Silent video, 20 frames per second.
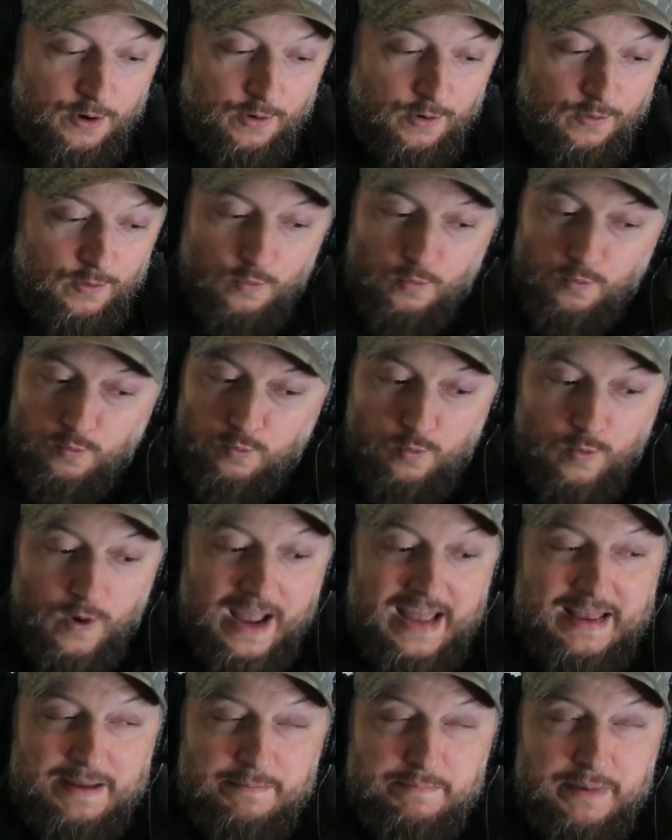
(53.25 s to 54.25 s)

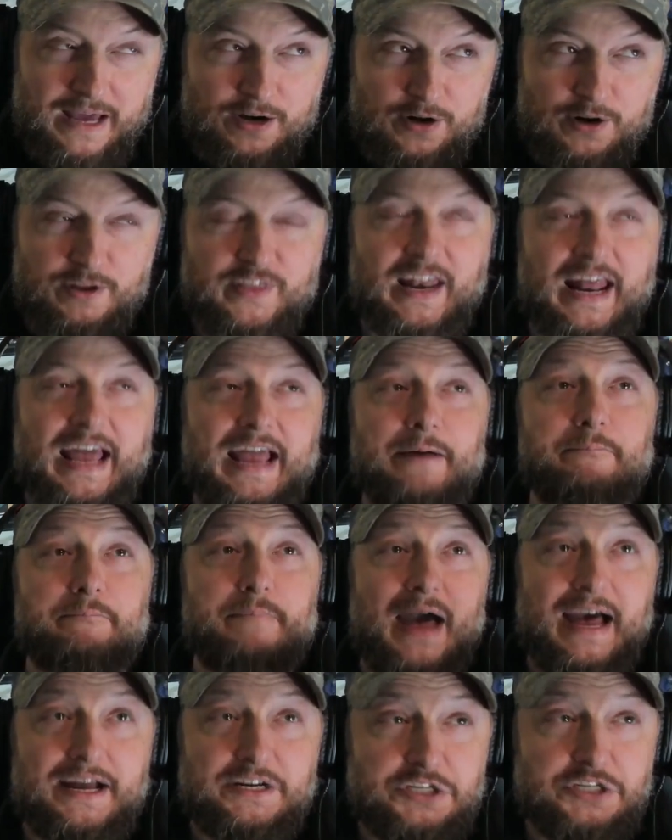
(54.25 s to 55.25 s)
Way better than I
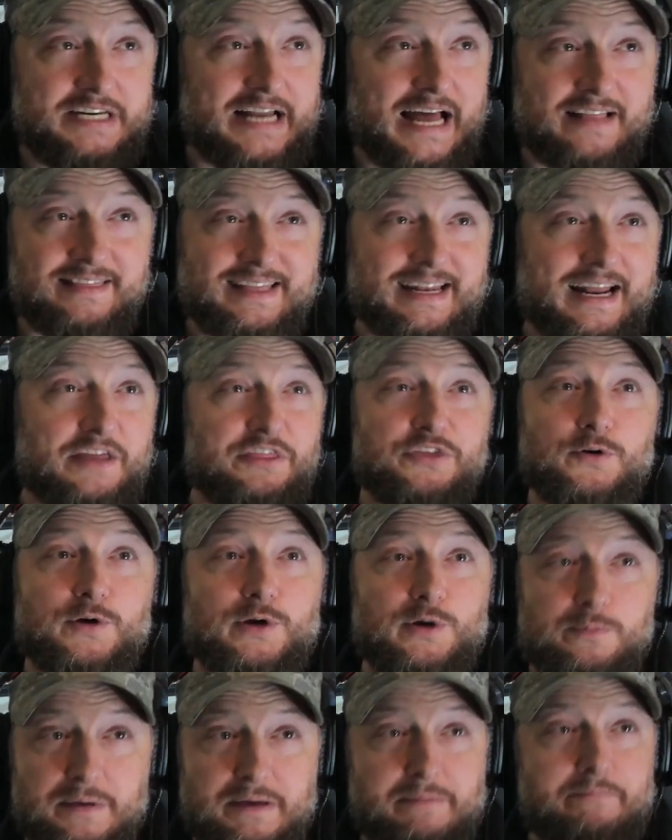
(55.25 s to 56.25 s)
imagined. Not that I thought it
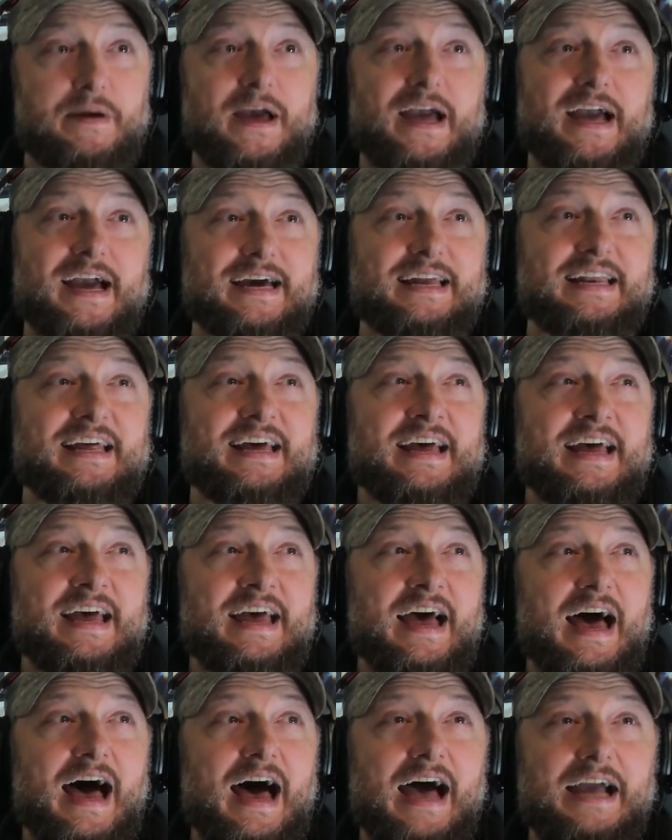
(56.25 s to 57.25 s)
would be bad.
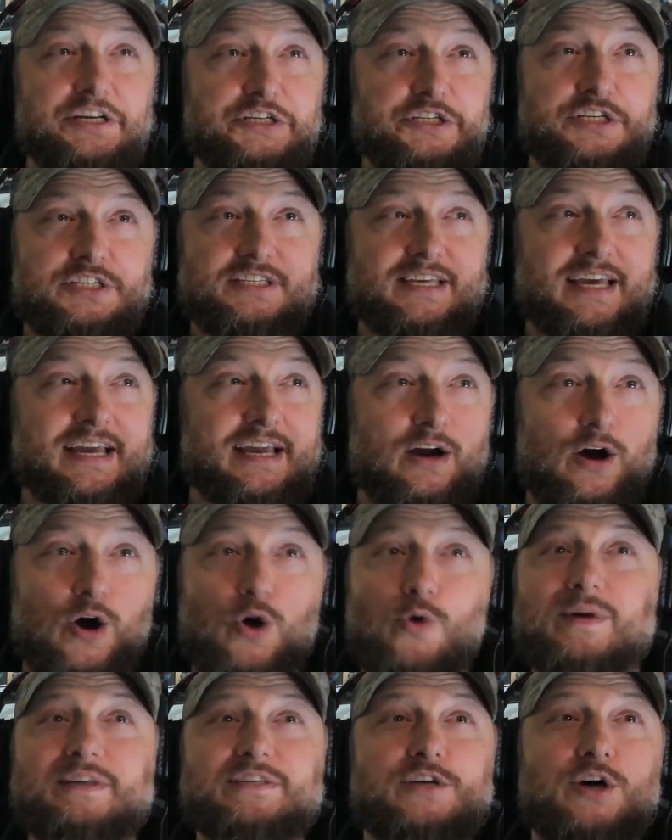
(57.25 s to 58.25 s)
I just like
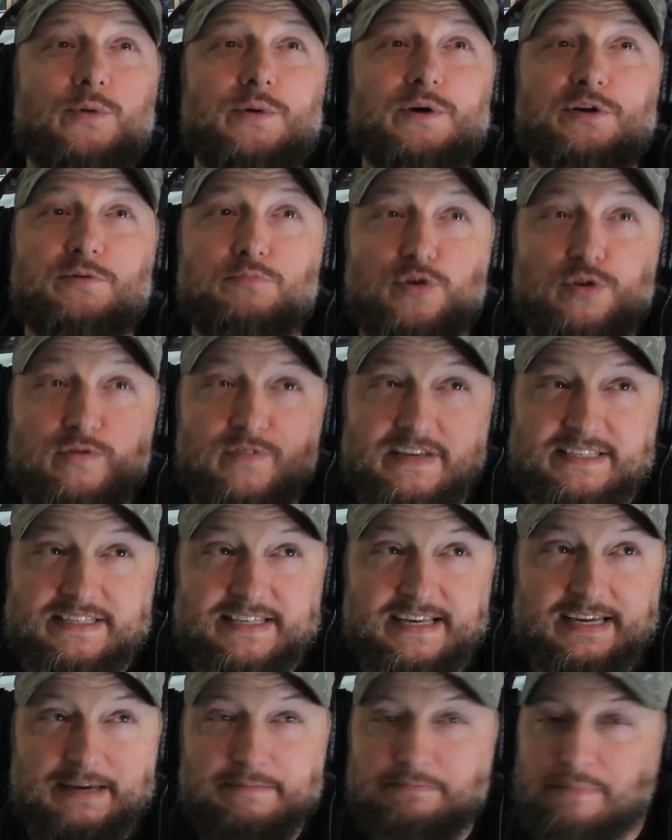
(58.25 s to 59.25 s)
always go into movies
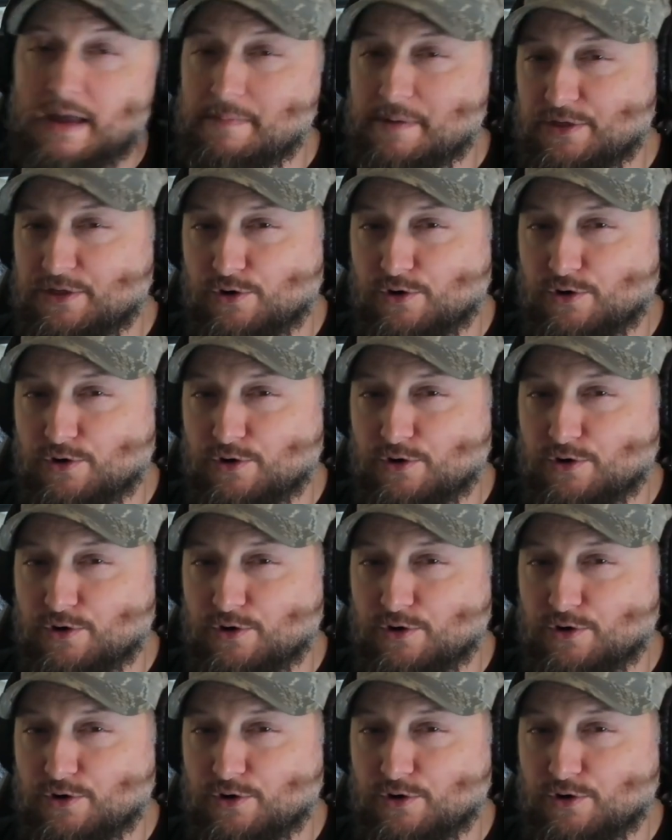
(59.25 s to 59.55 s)
thinking maybe they're